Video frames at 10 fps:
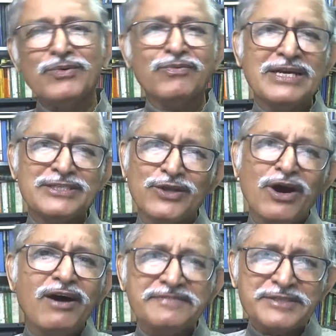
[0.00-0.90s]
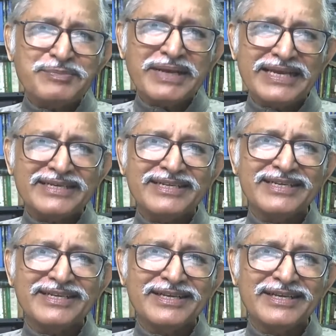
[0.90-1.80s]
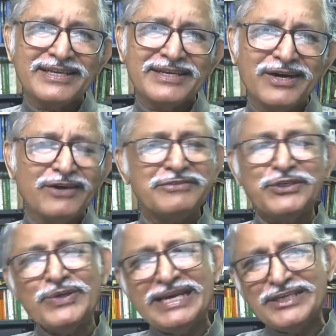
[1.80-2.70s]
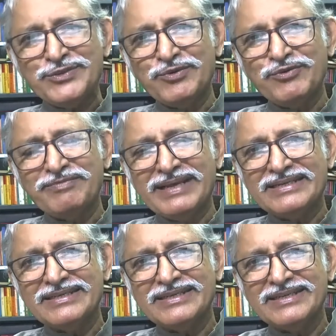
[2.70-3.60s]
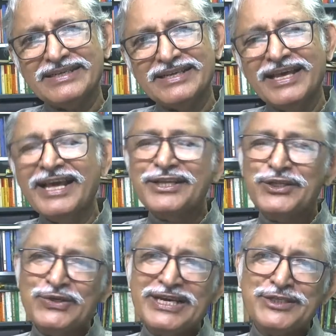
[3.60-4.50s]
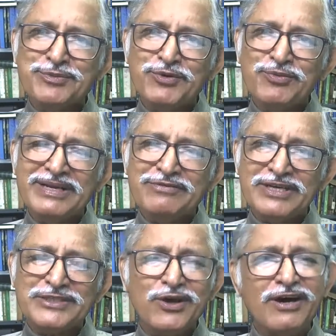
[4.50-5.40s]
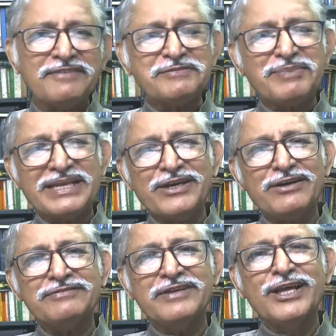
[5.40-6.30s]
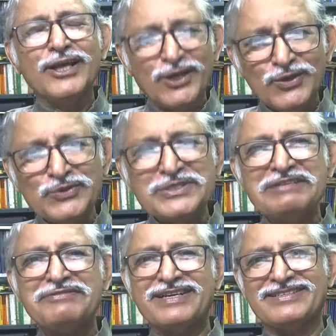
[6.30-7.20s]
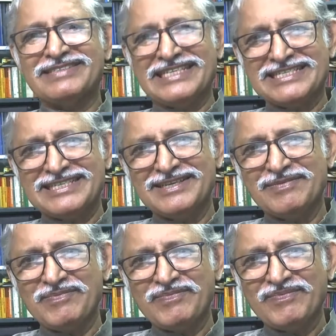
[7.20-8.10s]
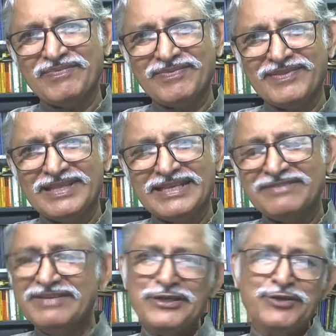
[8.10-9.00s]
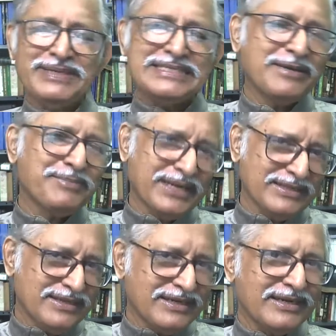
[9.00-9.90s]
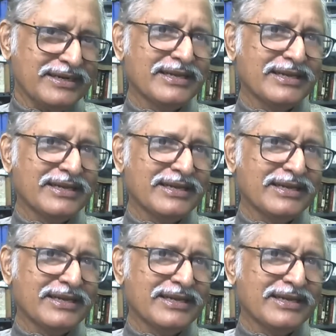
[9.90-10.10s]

was the offspring of New Age movement. New Age movement was the offspring of Lucifer trust. Well, you may say, brother,